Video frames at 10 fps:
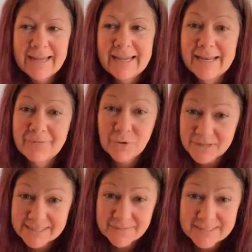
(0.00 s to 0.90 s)
And of
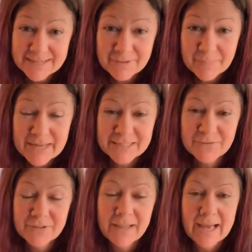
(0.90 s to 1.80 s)
course, I've saved the
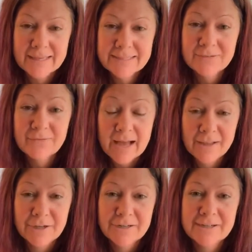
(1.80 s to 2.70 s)
best for last.
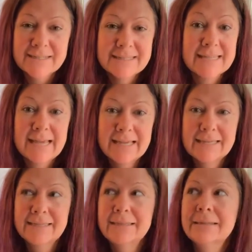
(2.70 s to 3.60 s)
Valor is
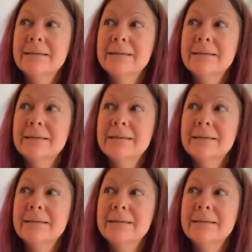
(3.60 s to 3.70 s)
like,